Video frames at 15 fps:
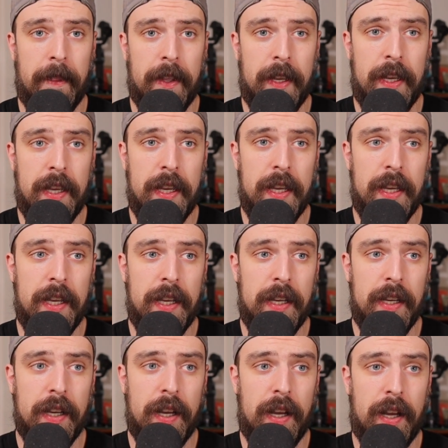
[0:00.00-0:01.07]

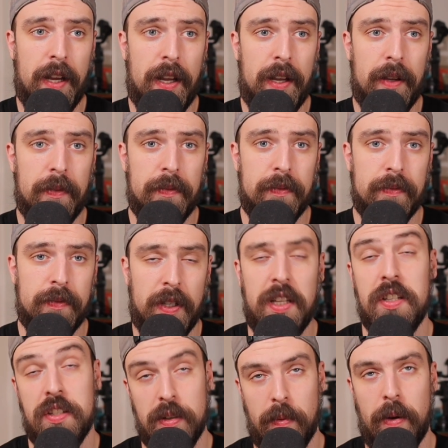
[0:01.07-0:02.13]
He's
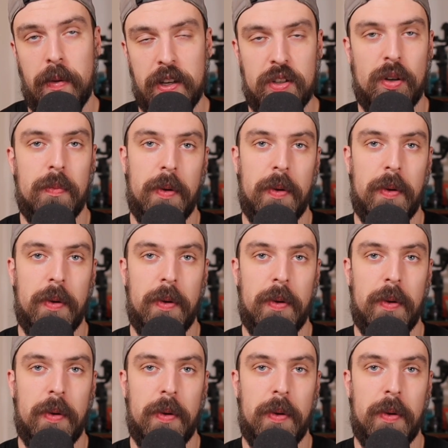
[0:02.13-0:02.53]
still my mentor,